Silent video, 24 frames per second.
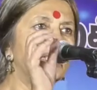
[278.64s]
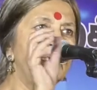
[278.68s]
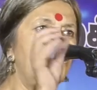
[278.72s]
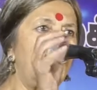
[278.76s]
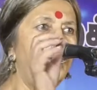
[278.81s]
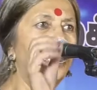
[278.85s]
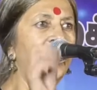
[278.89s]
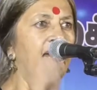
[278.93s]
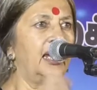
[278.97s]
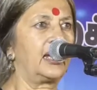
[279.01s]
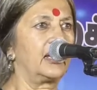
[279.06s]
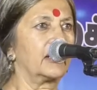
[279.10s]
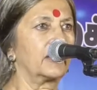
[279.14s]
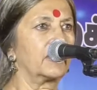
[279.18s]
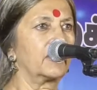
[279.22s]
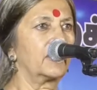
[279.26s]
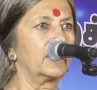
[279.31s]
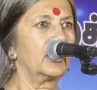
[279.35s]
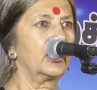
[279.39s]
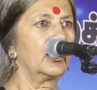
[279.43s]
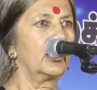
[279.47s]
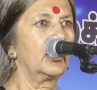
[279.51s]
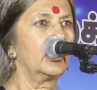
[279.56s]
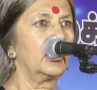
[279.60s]
say,
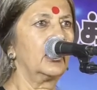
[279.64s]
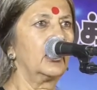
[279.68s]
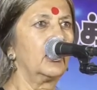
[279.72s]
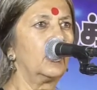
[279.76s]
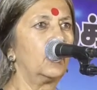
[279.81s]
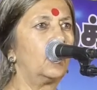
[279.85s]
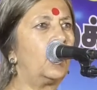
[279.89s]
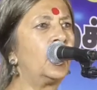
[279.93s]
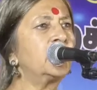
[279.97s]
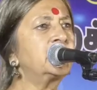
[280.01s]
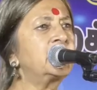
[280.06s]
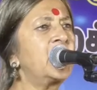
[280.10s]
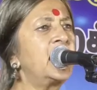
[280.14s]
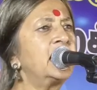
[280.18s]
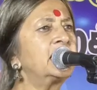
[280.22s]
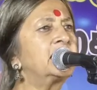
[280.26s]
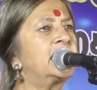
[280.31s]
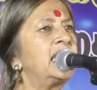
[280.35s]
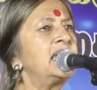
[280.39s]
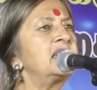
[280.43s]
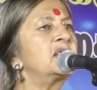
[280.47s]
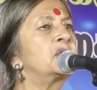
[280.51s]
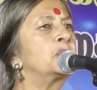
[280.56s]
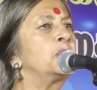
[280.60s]
what are
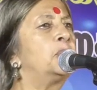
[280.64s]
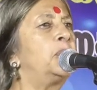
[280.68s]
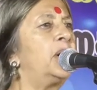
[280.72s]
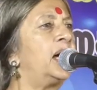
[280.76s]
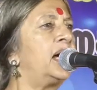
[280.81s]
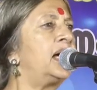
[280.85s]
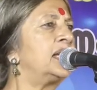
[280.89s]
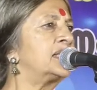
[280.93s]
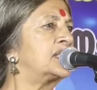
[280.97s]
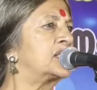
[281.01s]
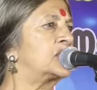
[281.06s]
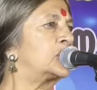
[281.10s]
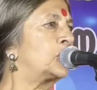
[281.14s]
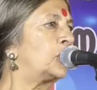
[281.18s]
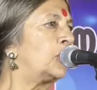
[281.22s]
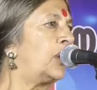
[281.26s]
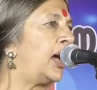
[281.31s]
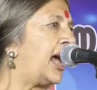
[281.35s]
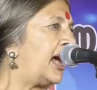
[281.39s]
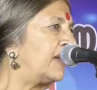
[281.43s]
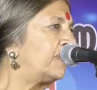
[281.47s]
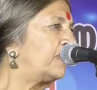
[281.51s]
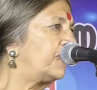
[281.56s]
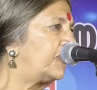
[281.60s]
these words you
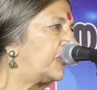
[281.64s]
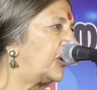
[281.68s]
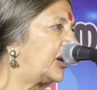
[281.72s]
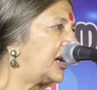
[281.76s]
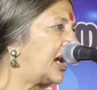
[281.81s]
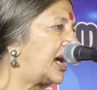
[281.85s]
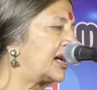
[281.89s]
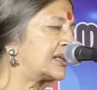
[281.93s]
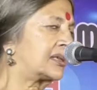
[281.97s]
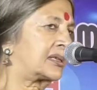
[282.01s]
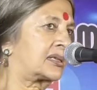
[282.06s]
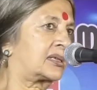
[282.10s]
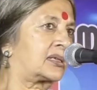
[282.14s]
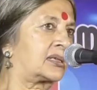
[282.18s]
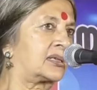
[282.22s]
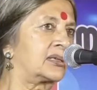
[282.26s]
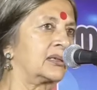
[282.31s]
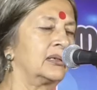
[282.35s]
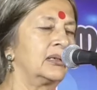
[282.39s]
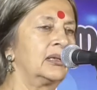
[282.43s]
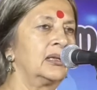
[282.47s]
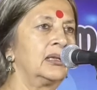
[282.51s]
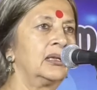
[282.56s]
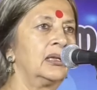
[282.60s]
have for
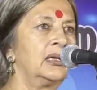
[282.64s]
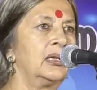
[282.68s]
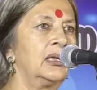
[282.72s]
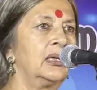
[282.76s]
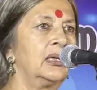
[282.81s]
us?